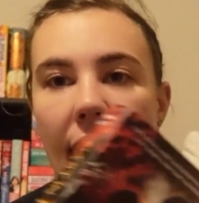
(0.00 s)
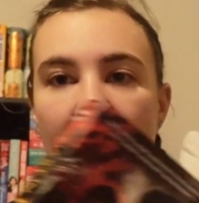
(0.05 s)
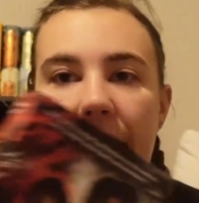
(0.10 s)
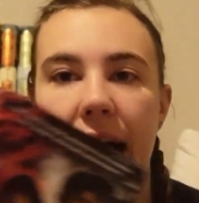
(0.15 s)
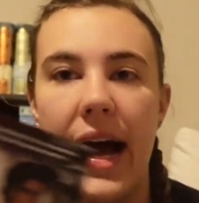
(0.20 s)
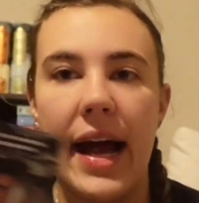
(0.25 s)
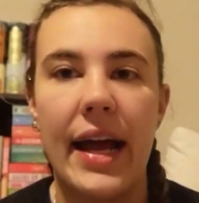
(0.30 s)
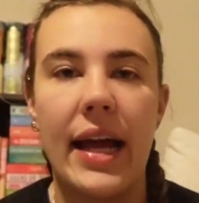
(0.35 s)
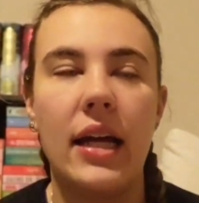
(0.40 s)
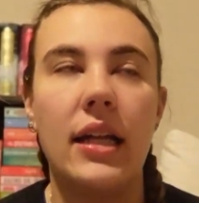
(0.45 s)

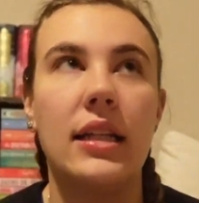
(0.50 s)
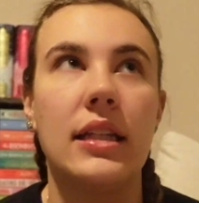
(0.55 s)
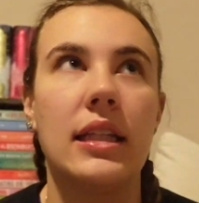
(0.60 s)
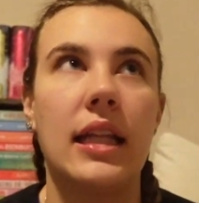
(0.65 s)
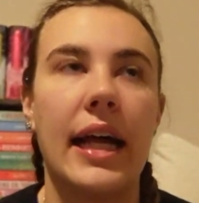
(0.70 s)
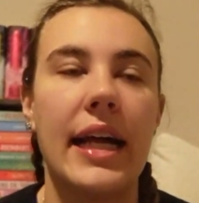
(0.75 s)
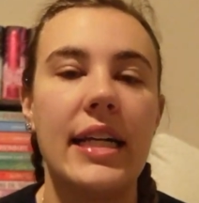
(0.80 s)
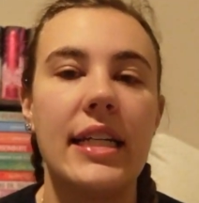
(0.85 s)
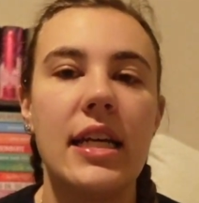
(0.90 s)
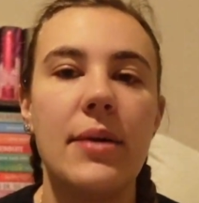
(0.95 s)
I
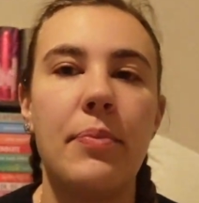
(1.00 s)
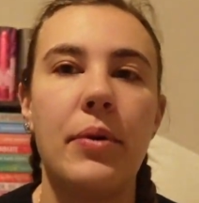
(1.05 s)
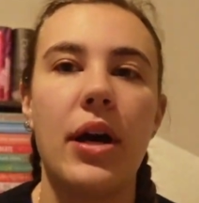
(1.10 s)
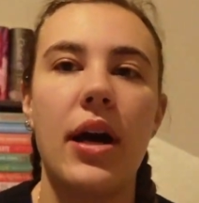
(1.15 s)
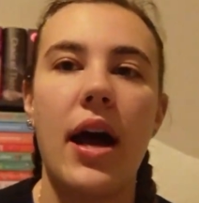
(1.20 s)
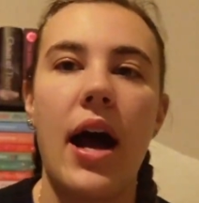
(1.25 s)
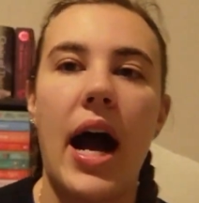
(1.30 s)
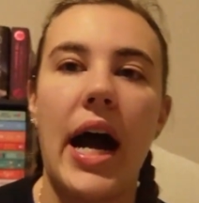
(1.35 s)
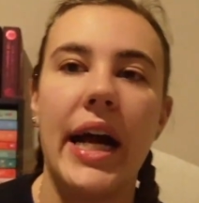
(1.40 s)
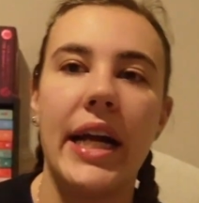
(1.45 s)
liked it,
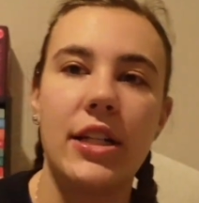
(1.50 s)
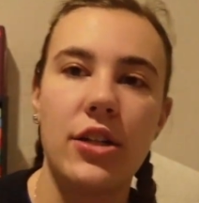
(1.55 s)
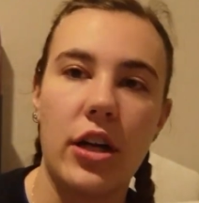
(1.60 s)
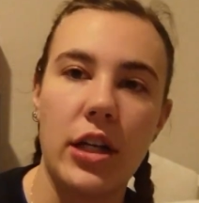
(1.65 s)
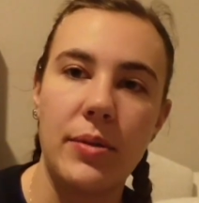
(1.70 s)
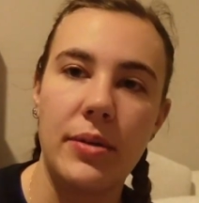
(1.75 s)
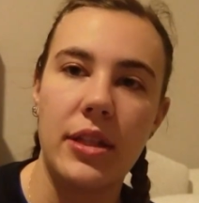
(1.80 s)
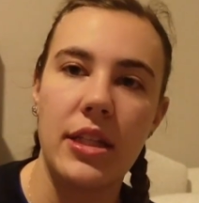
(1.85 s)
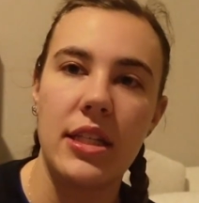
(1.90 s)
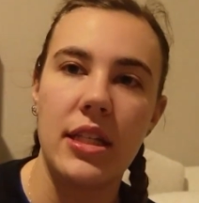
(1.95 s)
but I
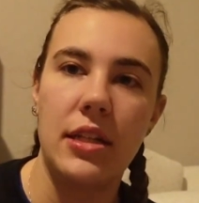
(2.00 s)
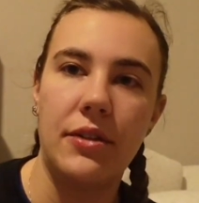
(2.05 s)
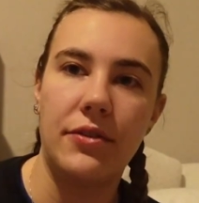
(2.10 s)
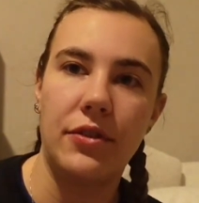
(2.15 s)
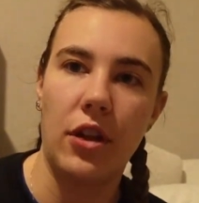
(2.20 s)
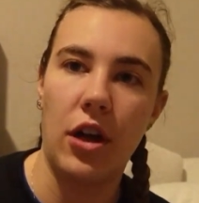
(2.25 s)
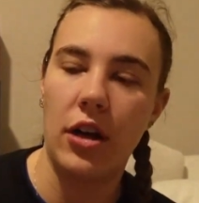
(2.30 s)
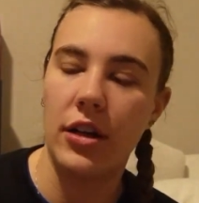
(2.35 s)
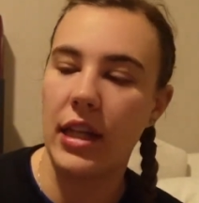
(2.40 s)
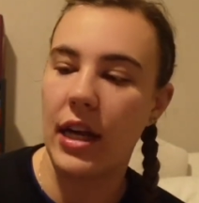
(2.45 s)
talked about this in a
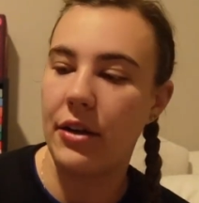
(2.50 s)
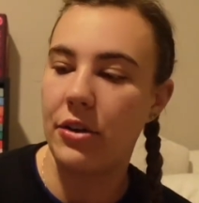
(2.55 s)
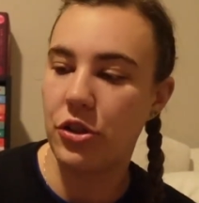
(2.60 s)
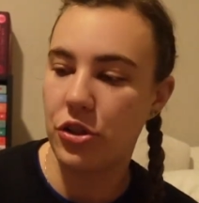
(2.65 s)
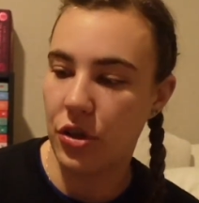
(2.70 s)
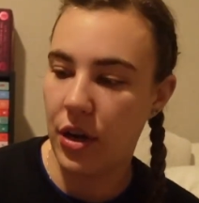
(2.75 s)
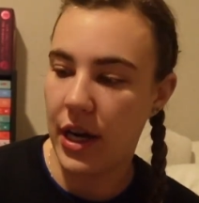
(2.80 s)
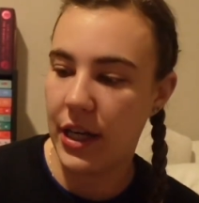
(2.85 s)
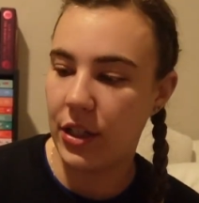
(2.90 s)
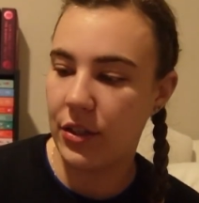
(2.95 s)
vlog that I
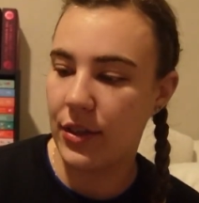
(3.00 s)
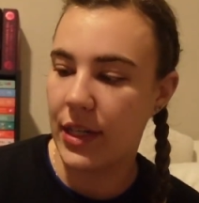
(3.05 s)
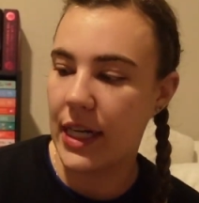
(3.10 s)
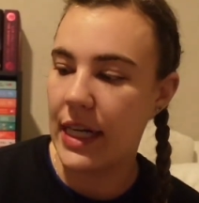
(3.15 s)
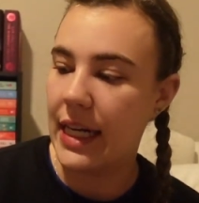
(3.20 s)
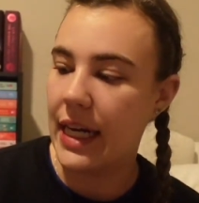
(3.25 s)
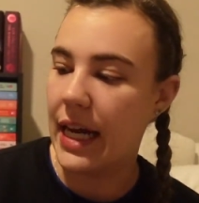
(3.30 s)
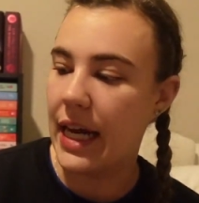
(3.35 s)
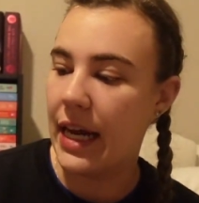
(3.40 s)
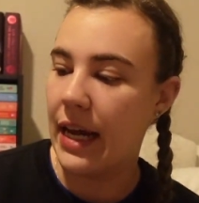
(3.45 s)
was trying to
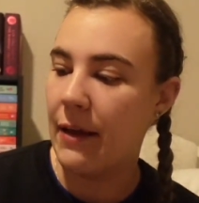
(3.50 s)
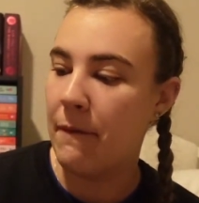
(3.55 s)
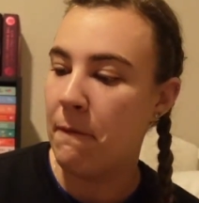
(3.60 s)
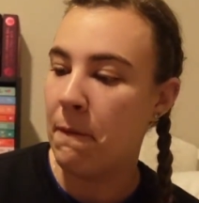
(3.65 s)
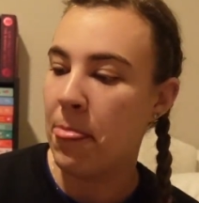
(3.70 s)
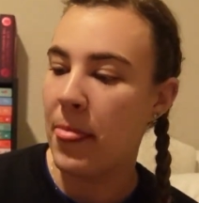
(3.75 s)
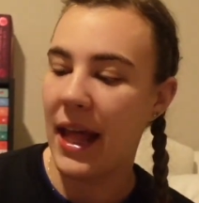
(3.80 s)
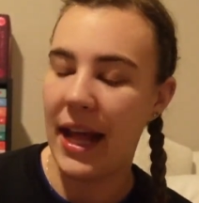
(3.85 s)
read it,